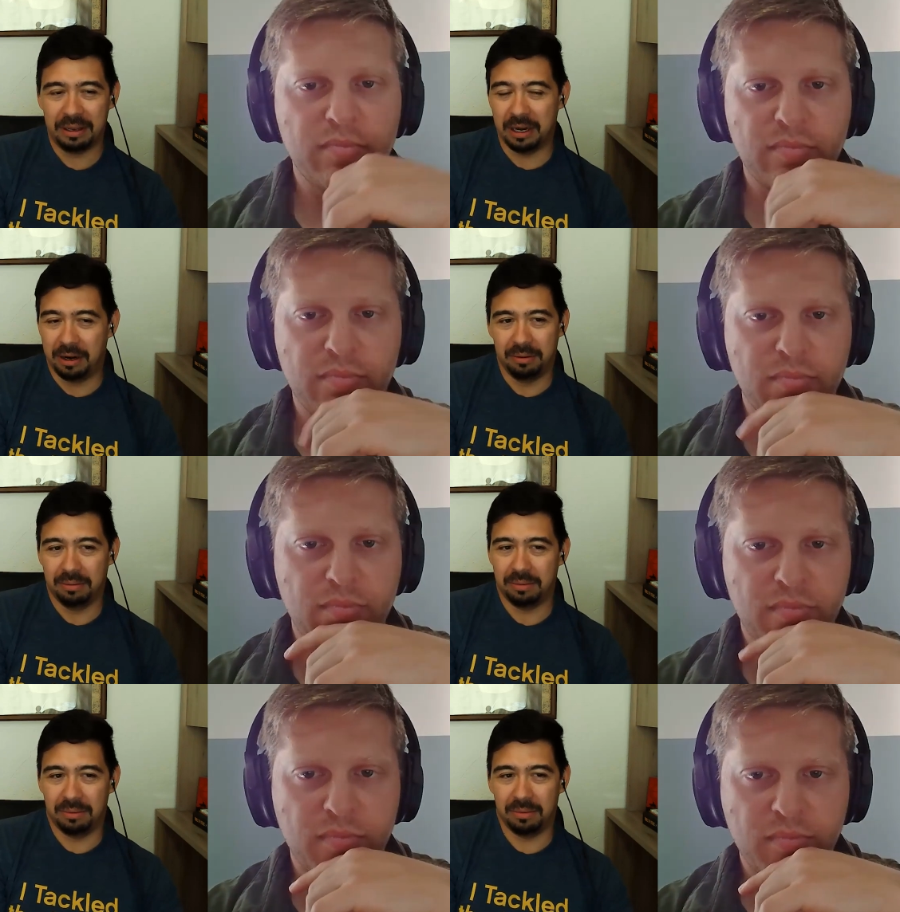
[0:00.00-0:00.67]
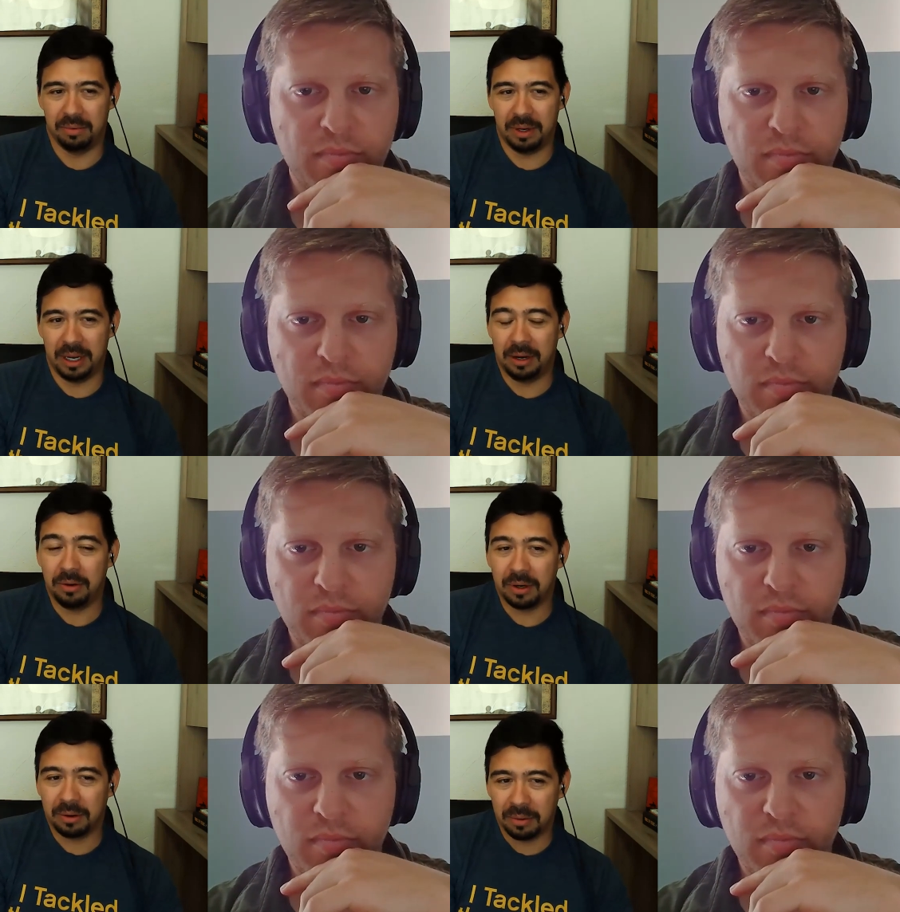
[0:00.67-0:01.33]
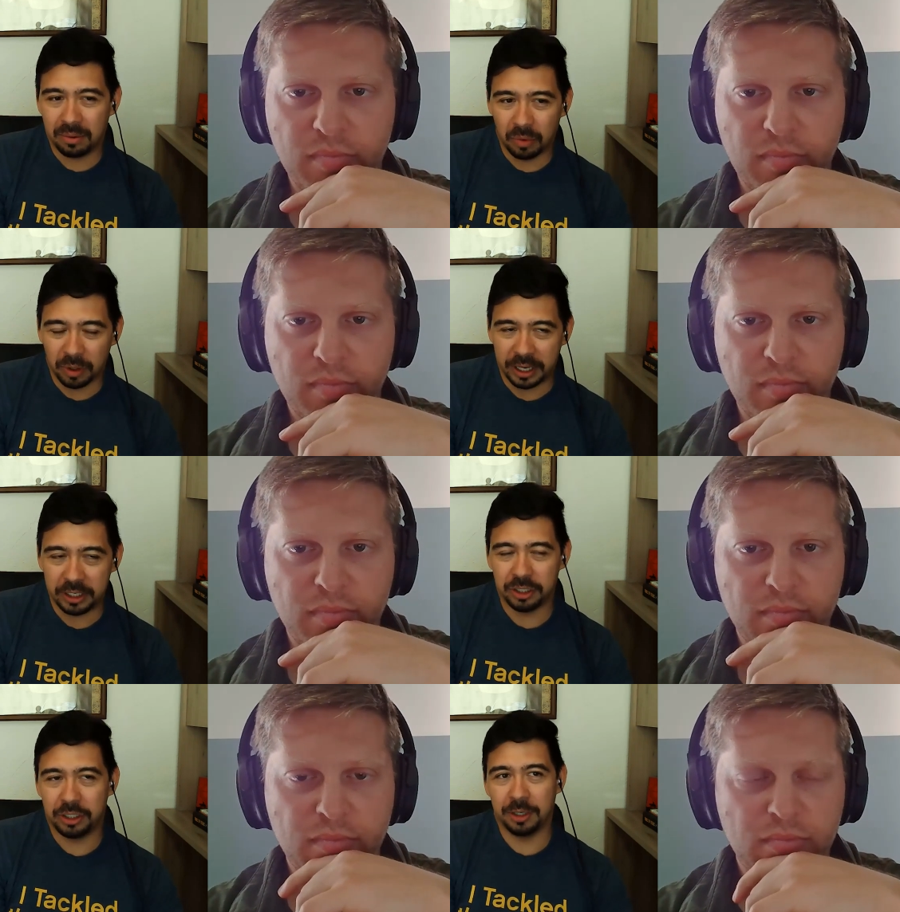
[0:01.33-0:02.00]
Speaker 1: you know, in
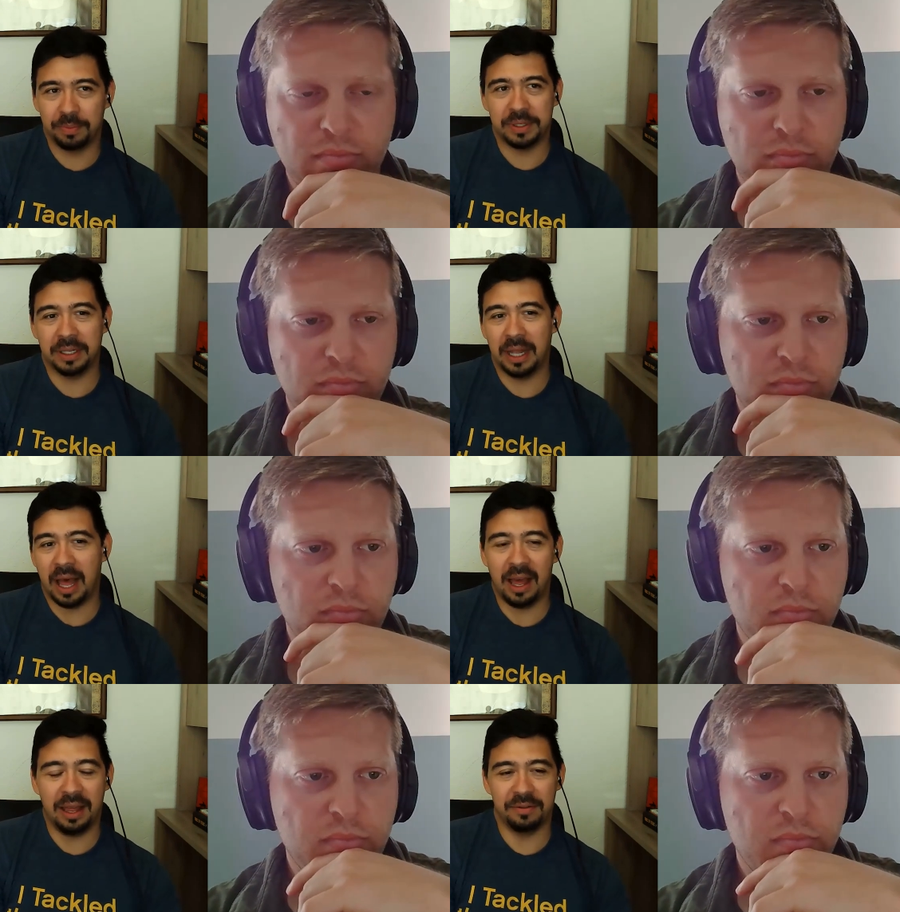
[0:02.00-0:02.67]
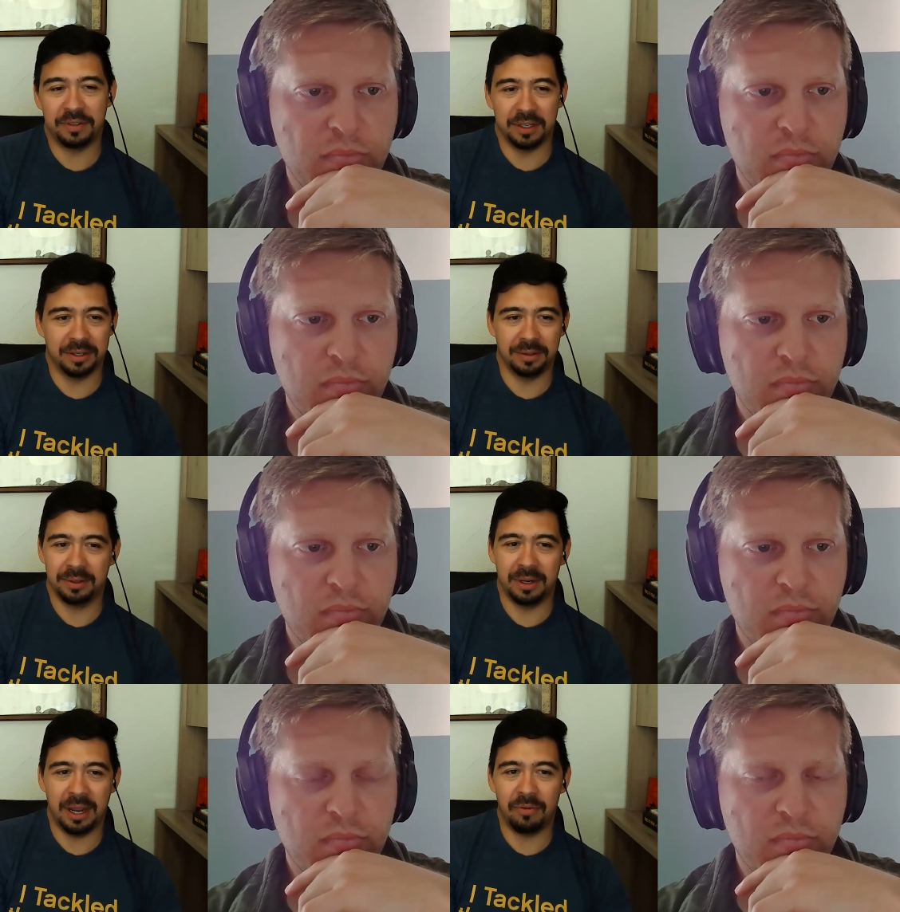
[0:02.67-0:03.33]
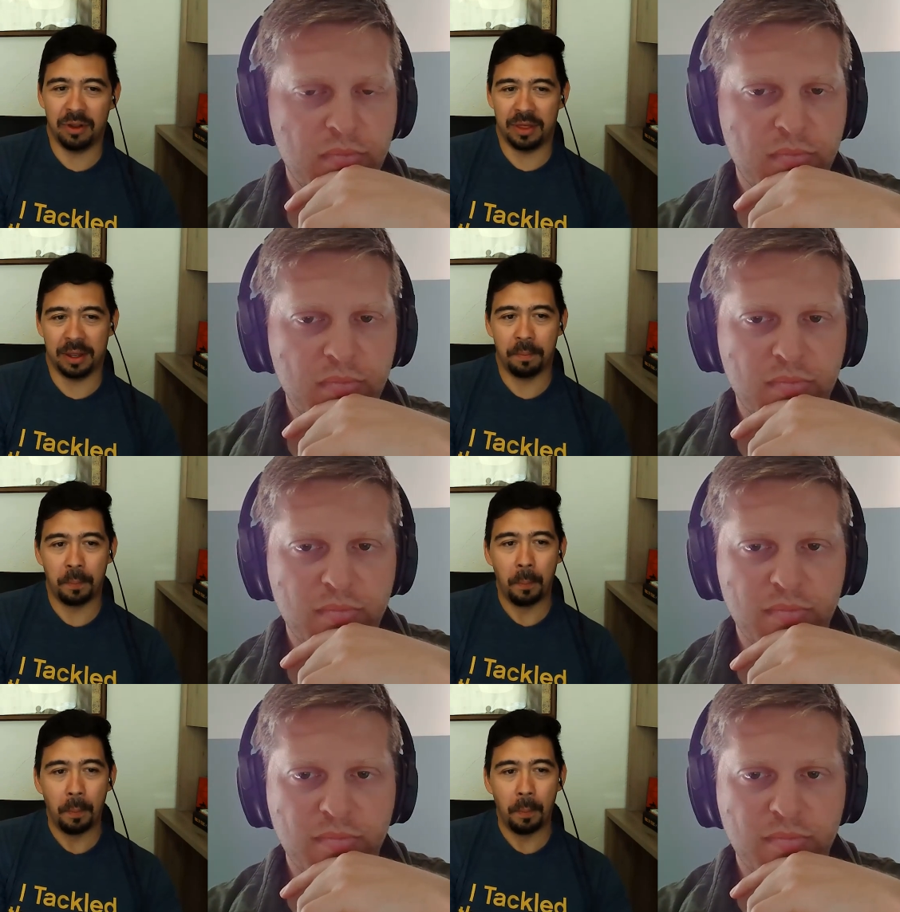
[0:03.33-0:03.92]
relationships and lives and everything